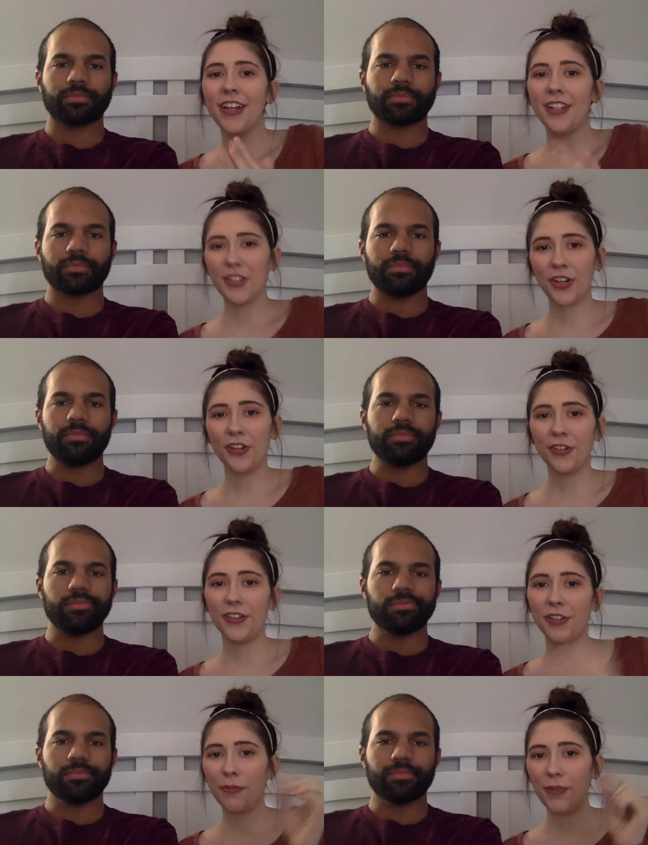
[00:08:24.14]
Speaker 1: So a
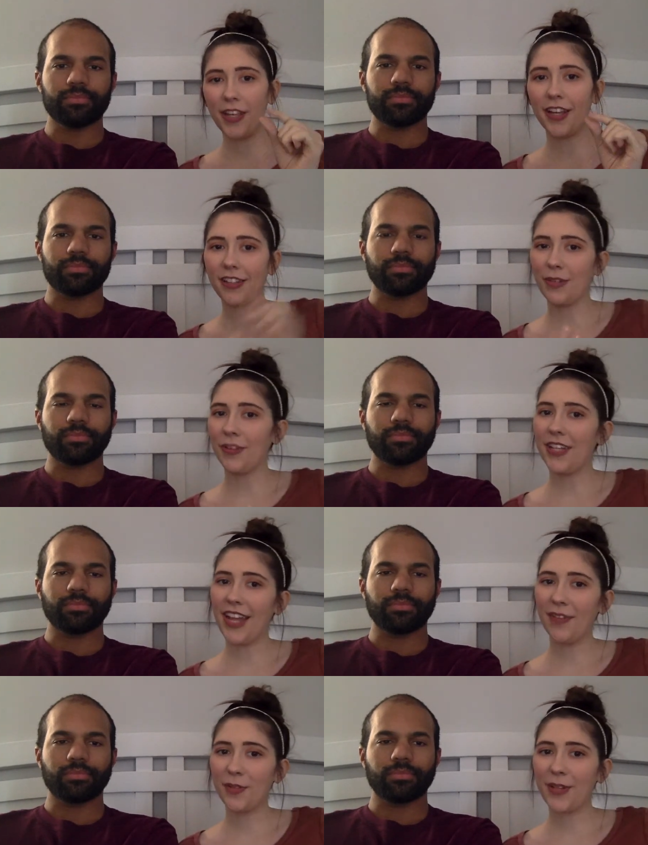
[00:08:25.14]
little peek at some of the
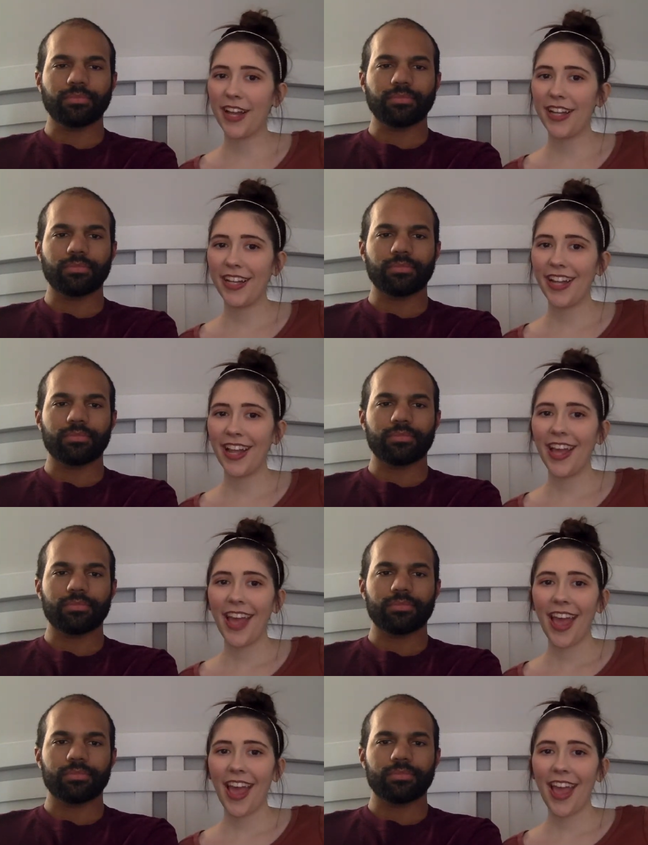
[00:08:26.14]
names we're liking,
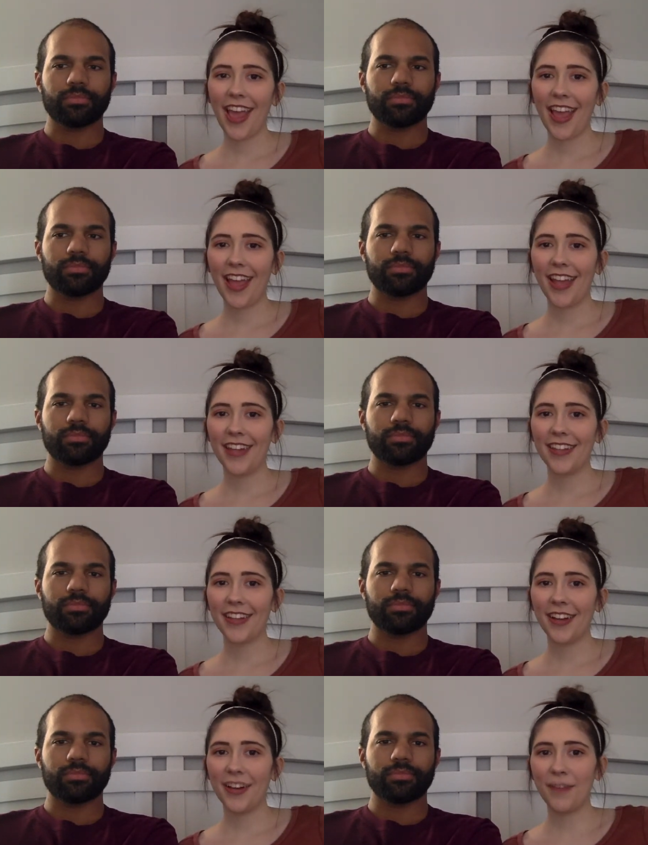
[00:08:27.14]
and
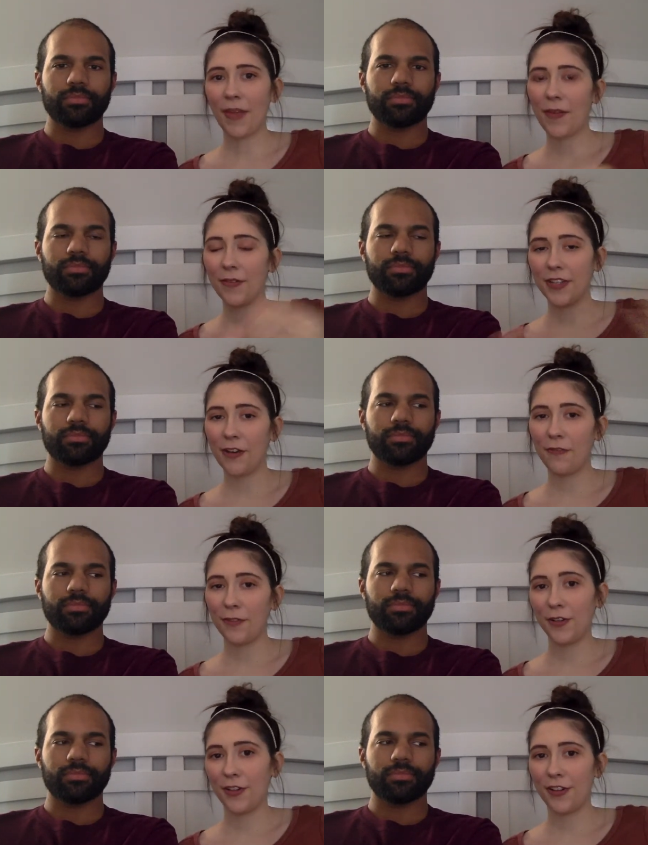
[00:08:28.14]
uh, maybe it was
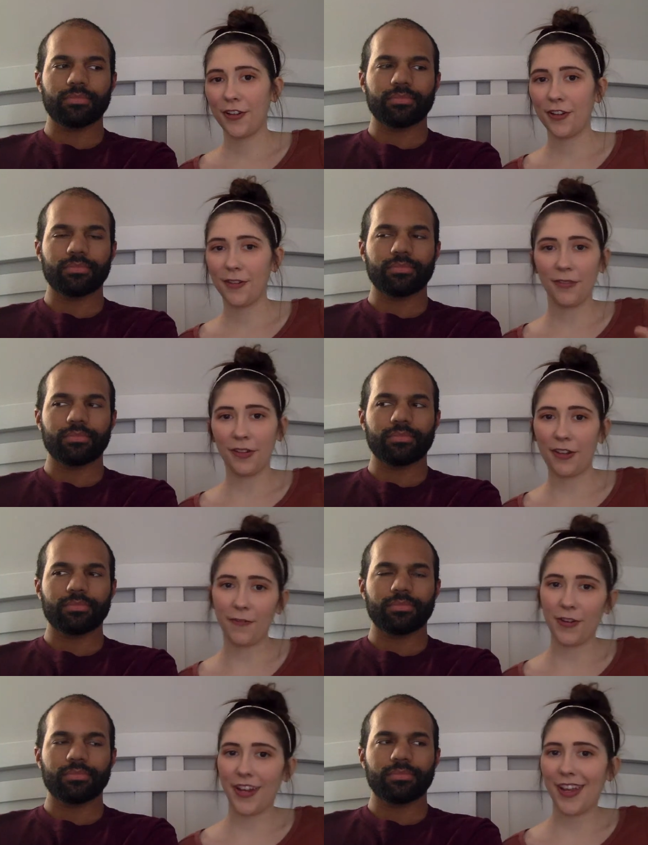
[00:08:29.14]
helpful if you're looking
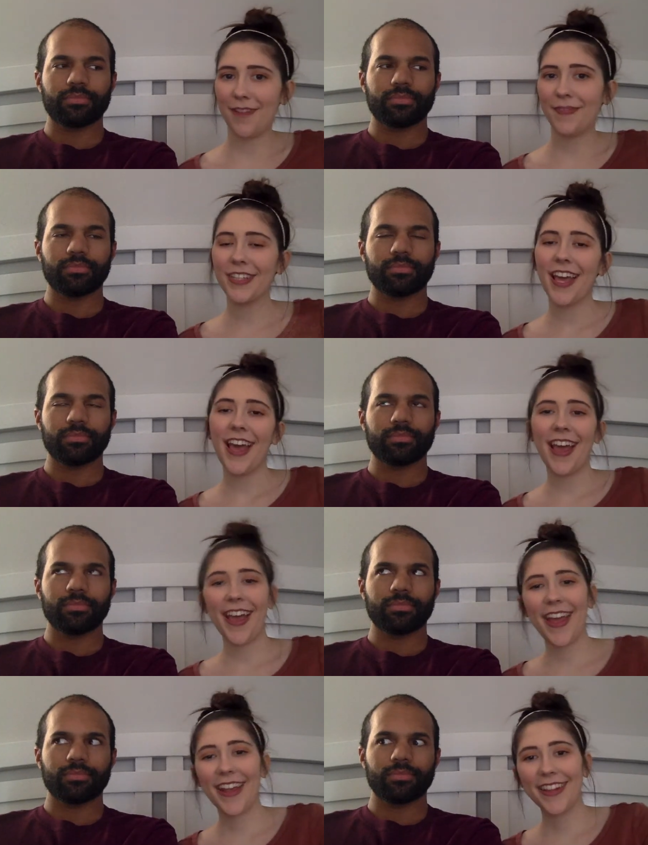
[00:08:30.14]
for names.
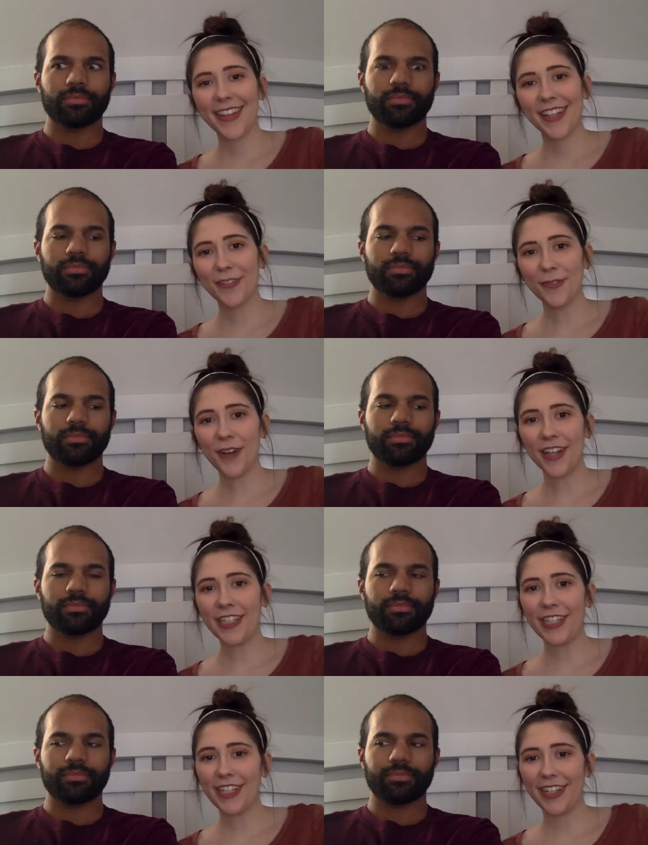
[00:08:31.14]
And thanks for
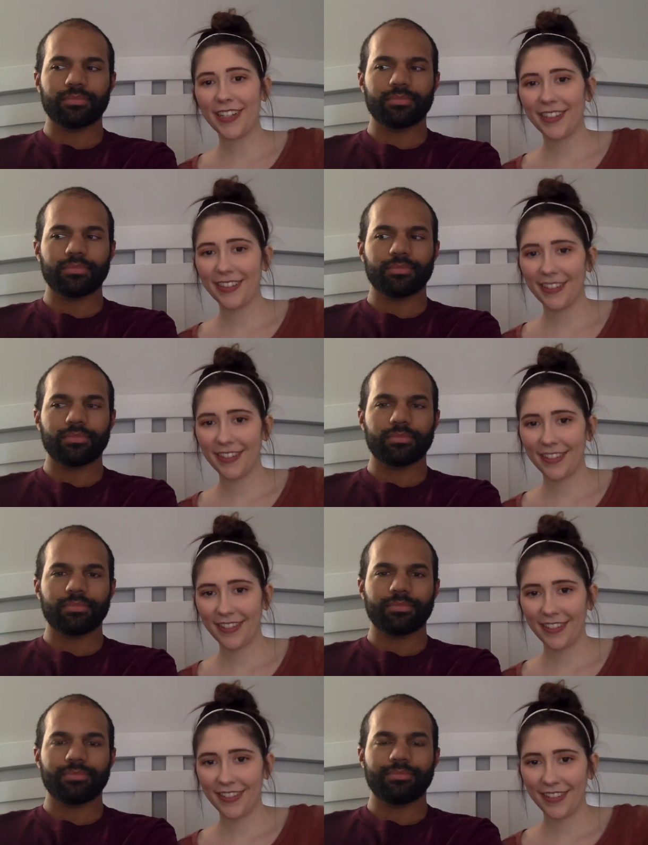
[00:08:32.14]
watching.
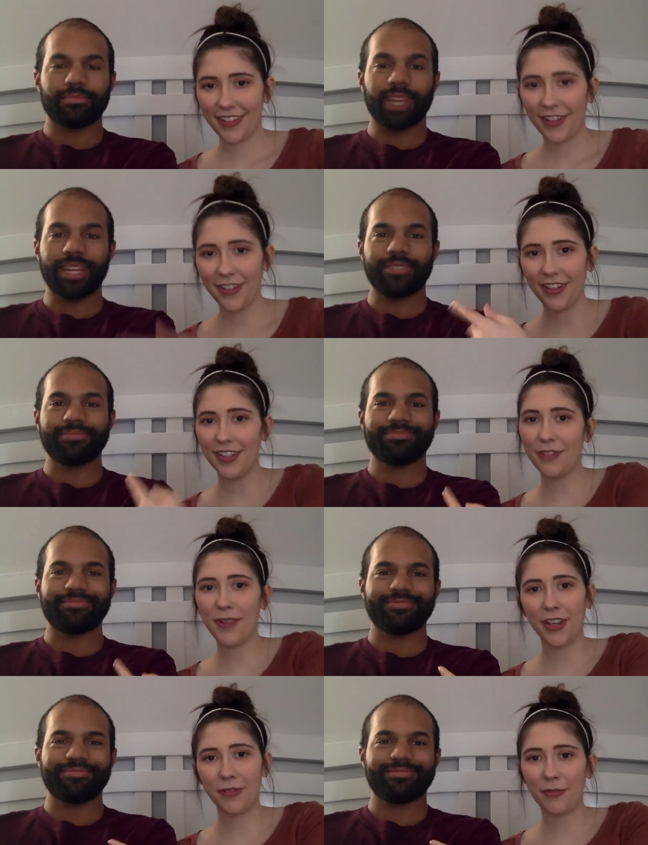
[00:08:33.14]
Bye. This is my
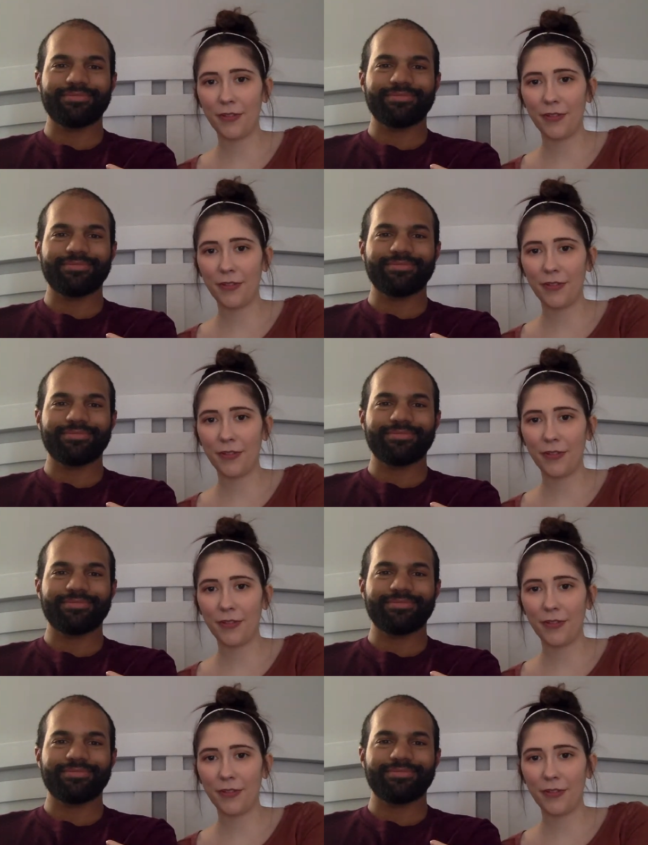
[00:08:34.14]
husband